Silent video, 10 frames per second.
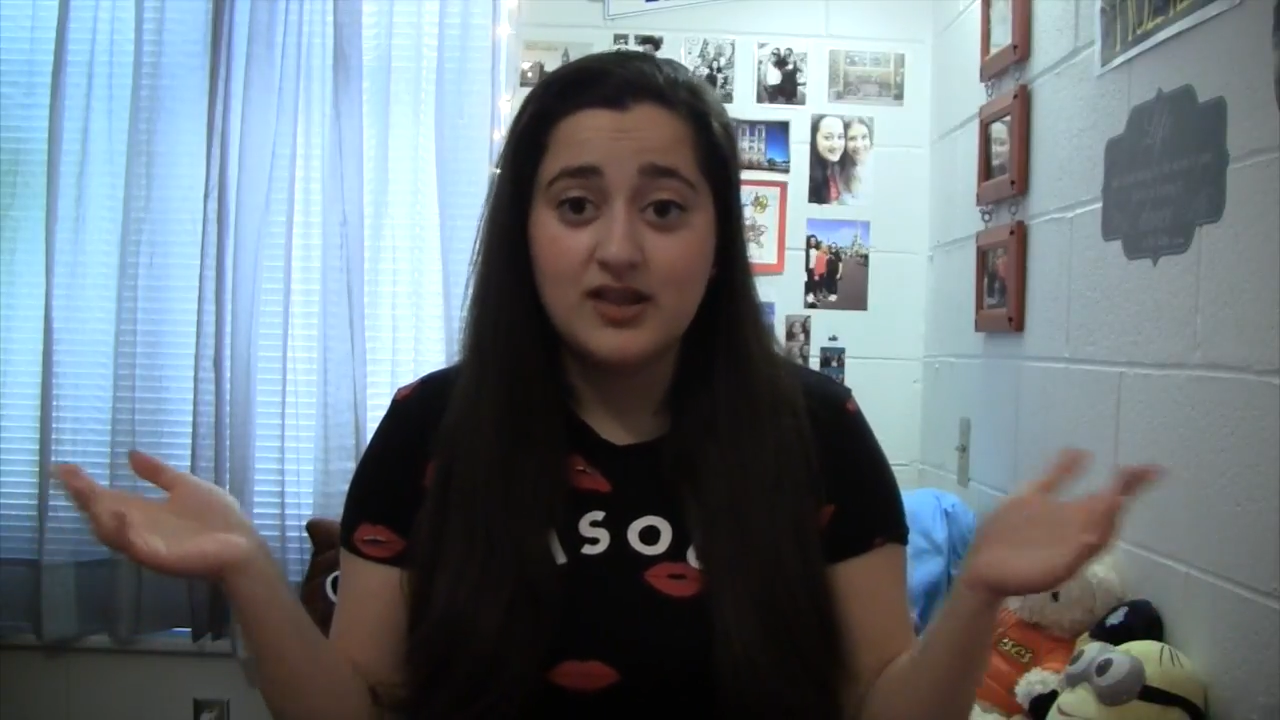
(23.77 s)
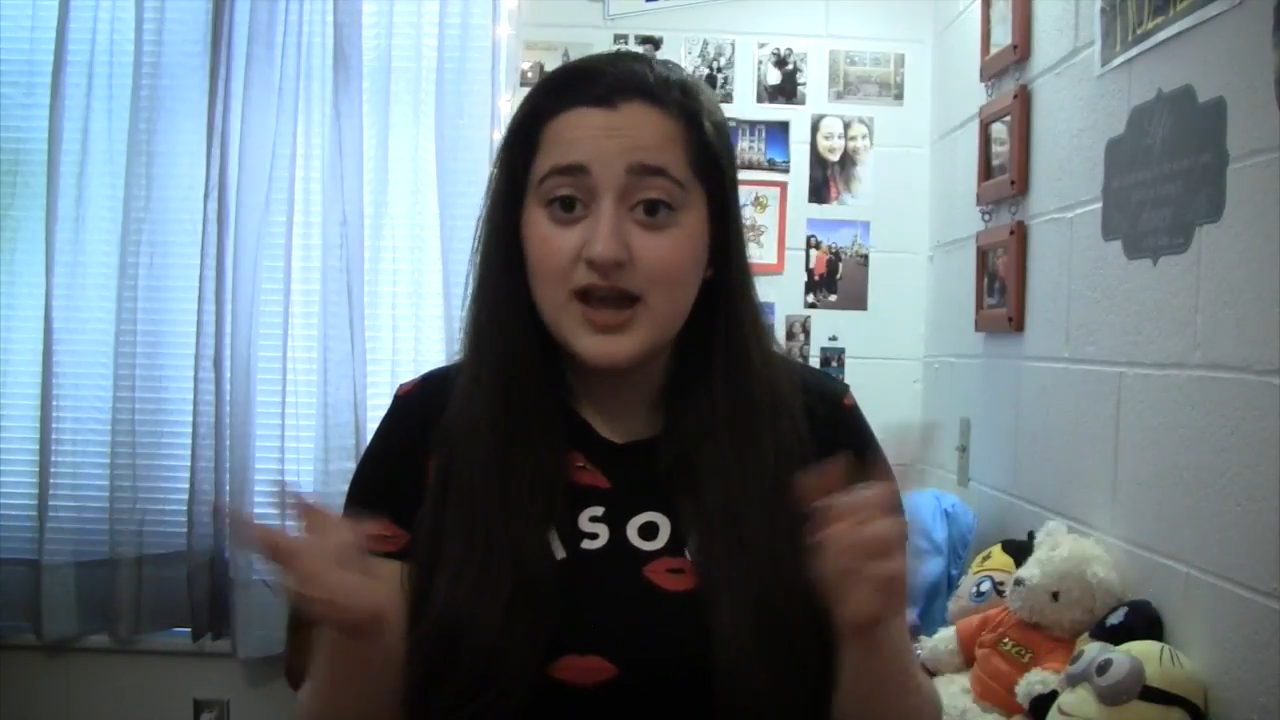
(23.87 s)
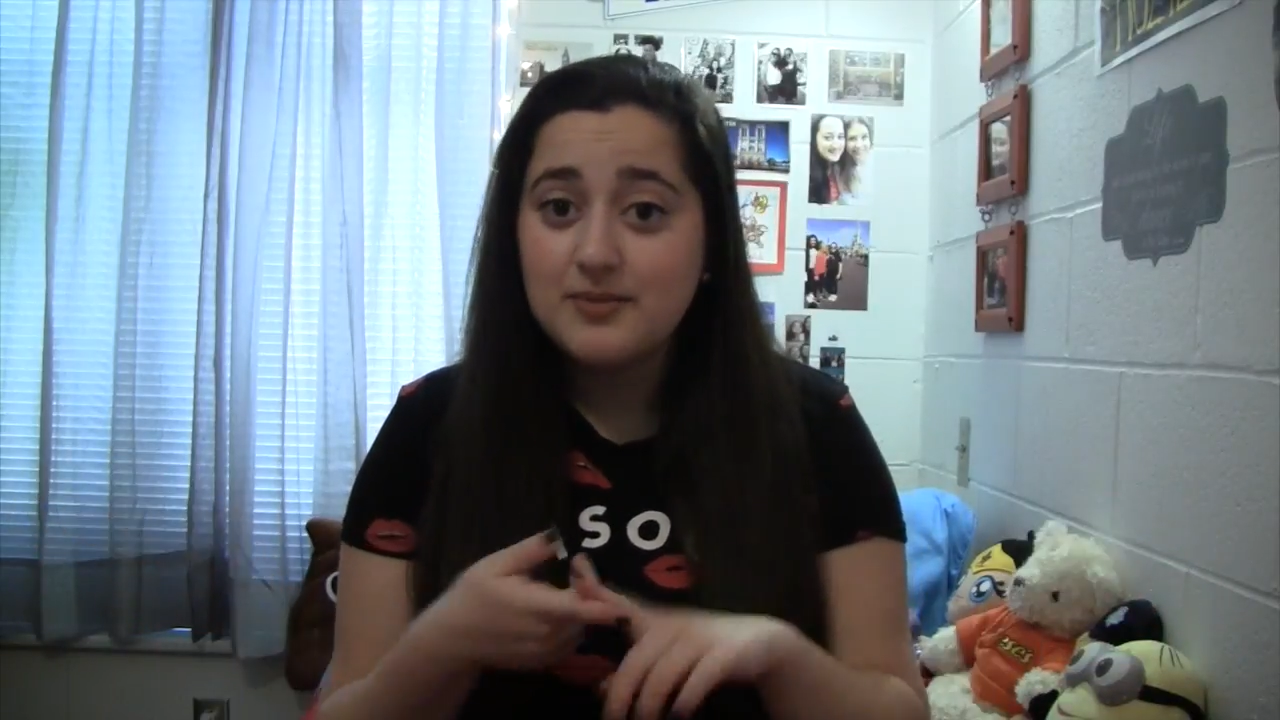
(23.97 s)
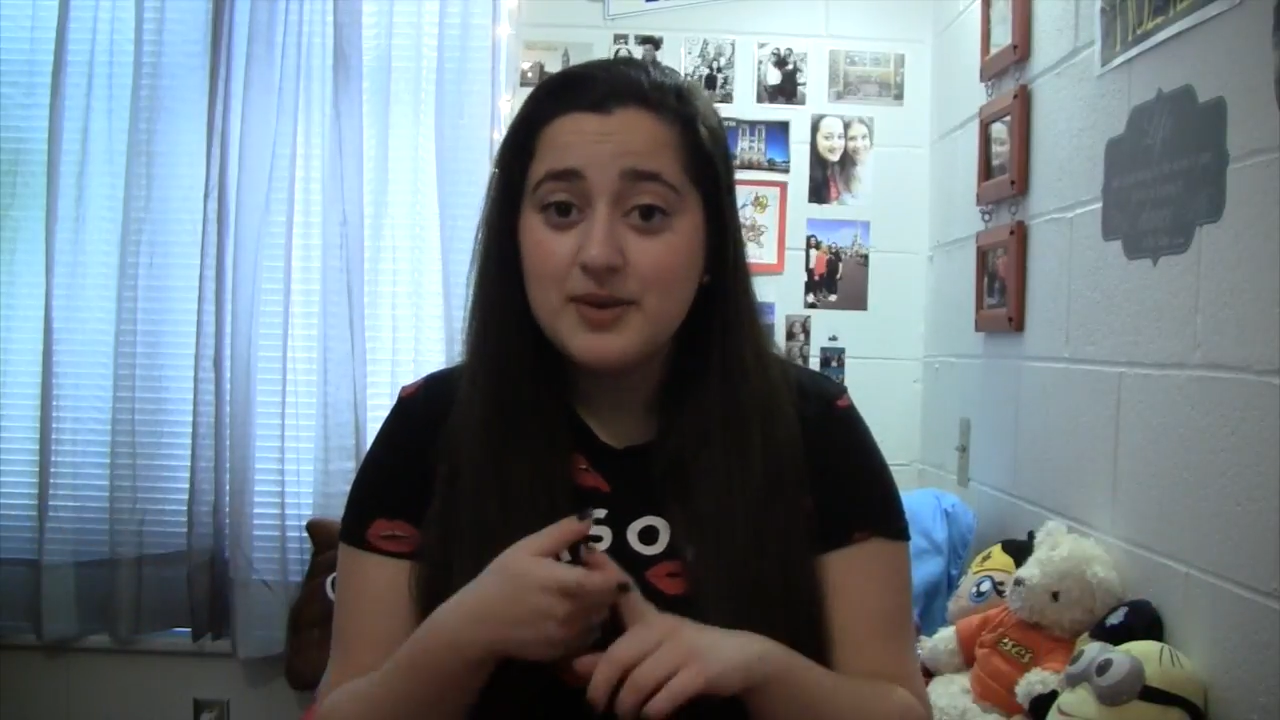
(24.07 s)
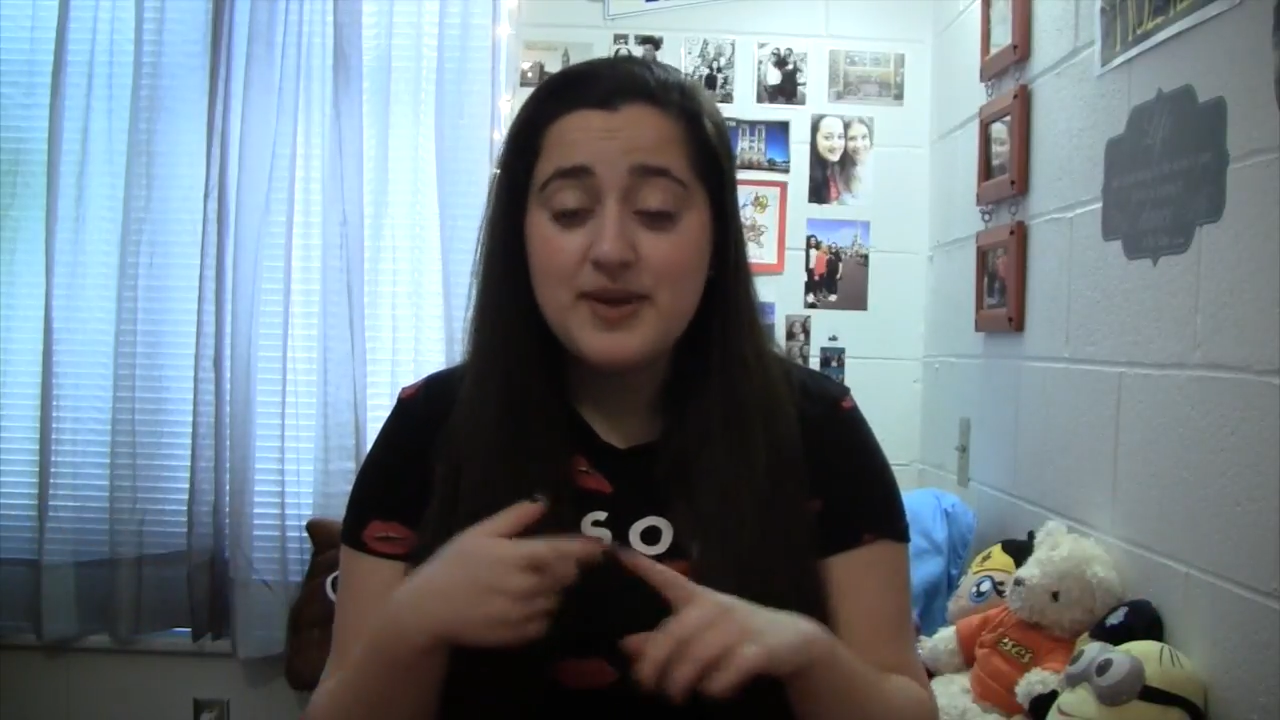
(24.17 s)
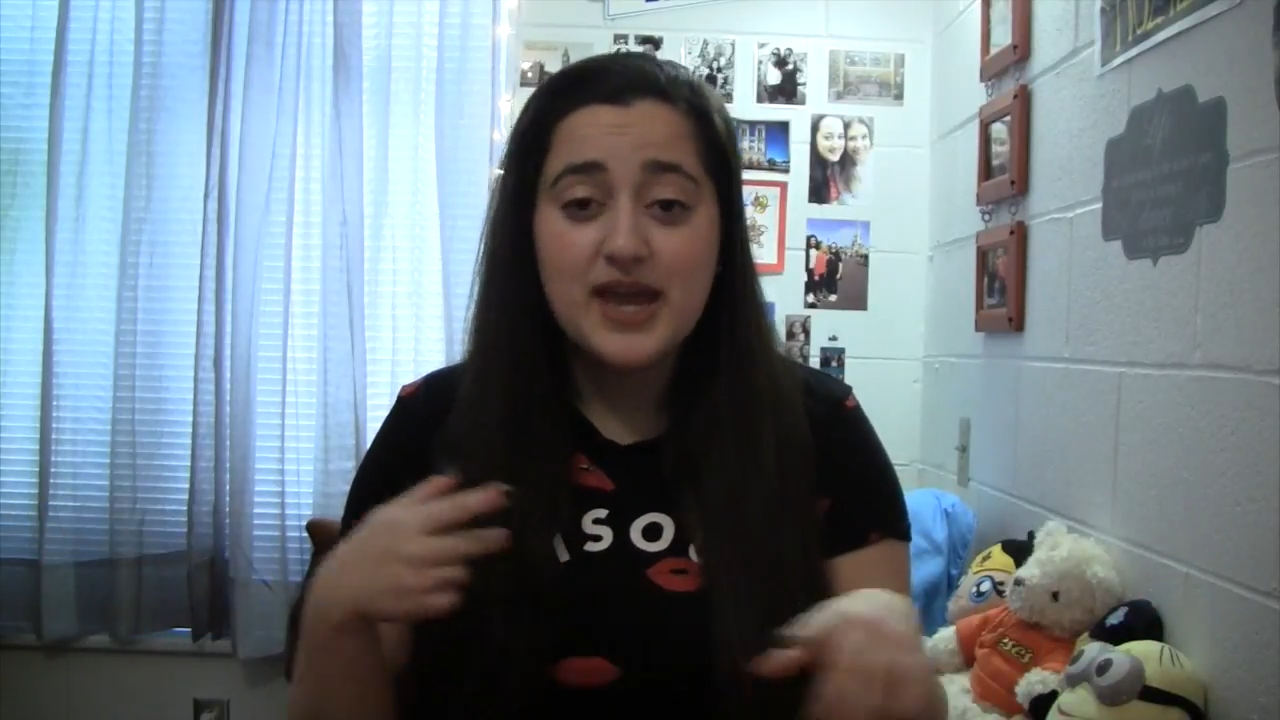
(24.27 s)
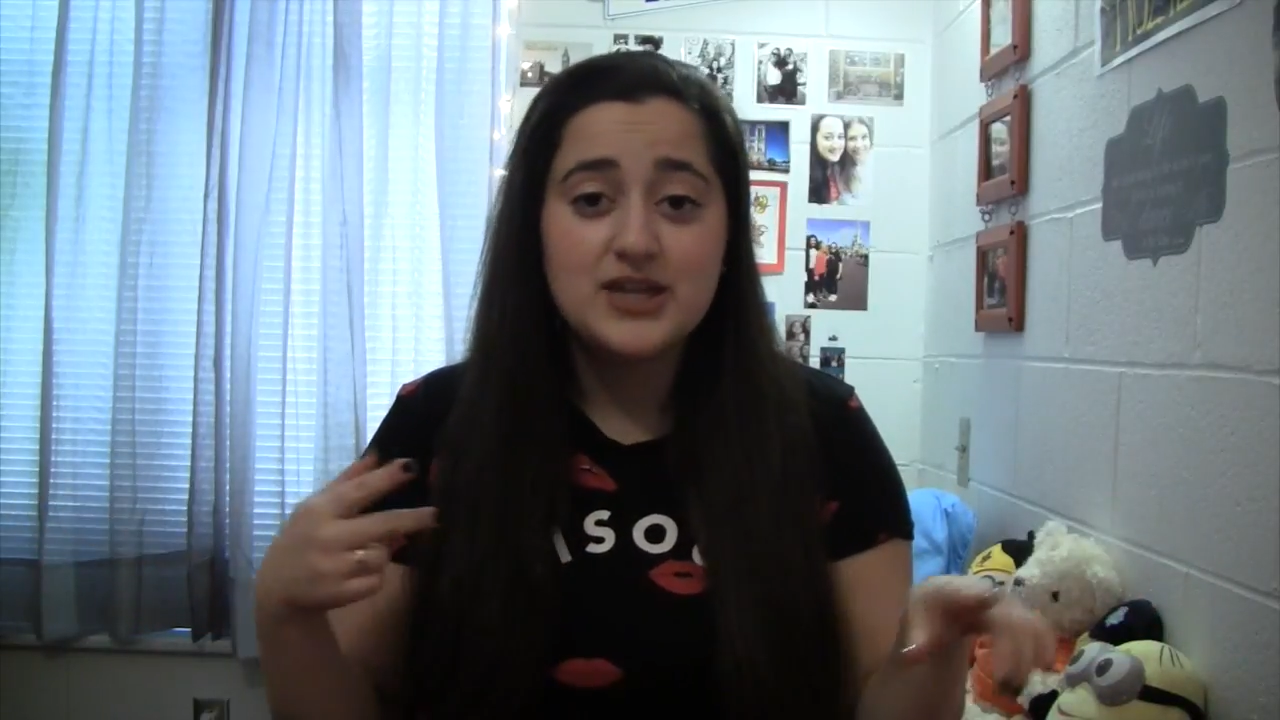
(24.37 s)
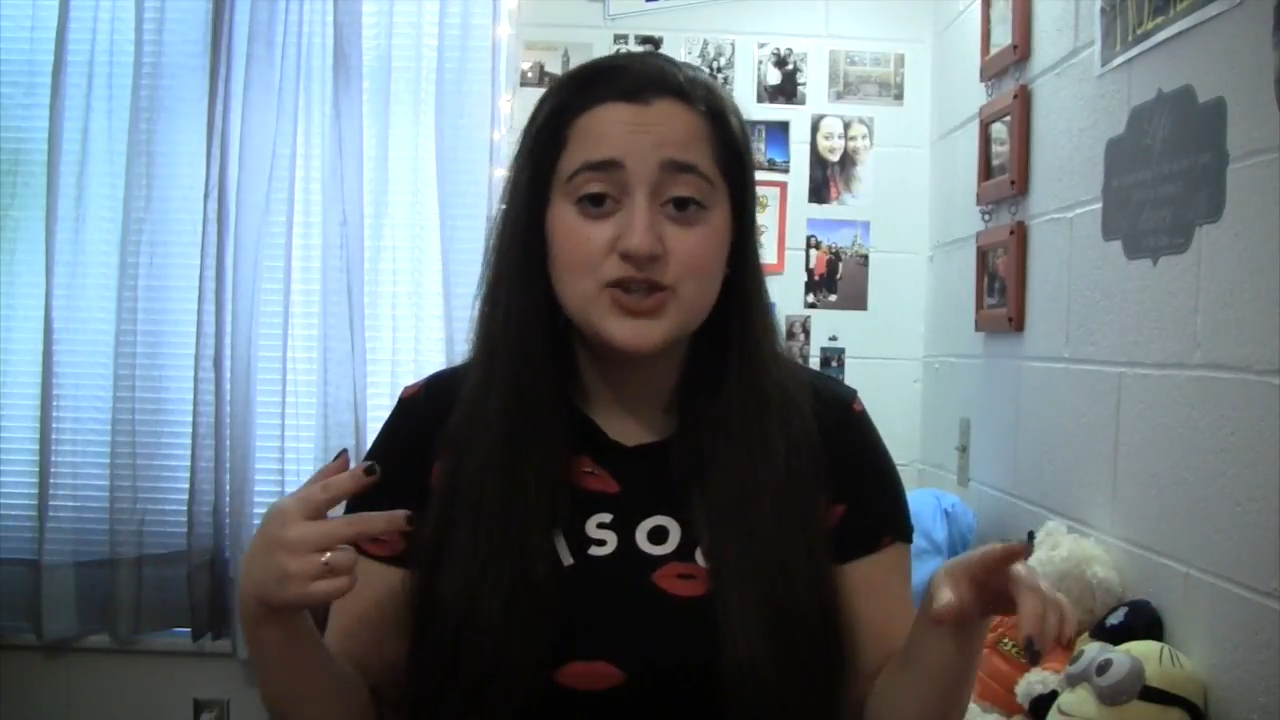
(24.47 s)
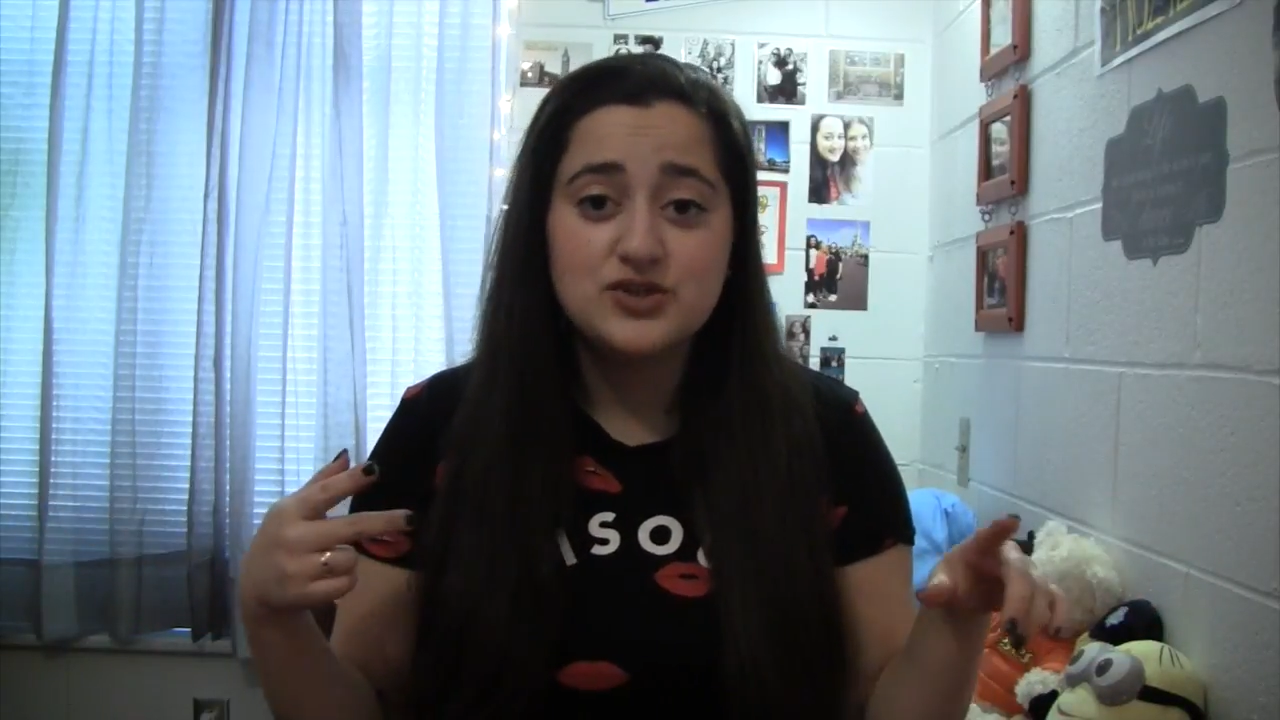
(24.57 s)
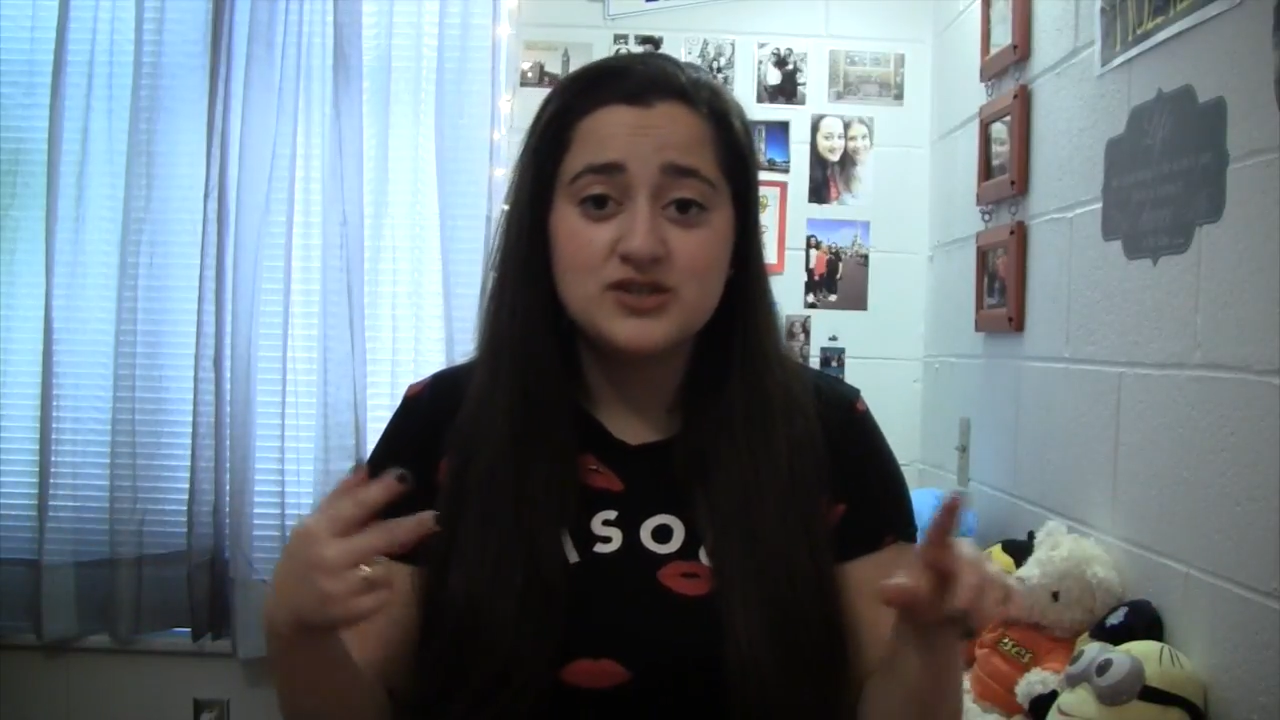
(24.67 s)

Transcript: like my page,